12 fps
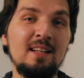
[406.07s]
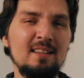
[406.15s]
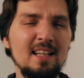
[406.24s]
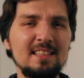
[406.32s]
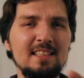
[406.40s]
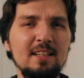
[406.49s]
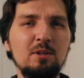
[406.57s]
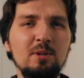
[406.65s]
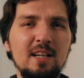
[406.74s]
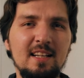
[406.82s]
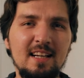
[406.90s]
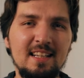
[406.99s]
And let's take a
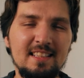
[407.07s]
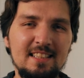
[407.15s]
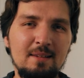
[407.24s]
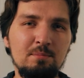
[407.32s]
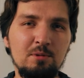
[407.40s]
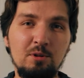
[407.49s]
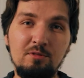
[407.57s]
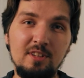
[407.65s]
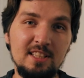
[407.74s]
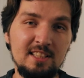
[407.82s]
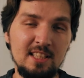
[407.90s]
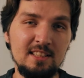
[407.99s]
look at an example of
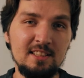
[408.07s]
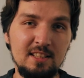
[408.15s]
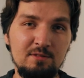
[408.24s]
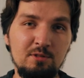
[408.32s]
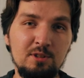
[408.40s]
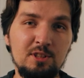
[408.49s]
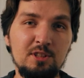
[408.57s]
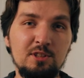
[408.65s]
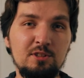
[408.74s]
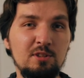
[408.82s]
a sunset for instance.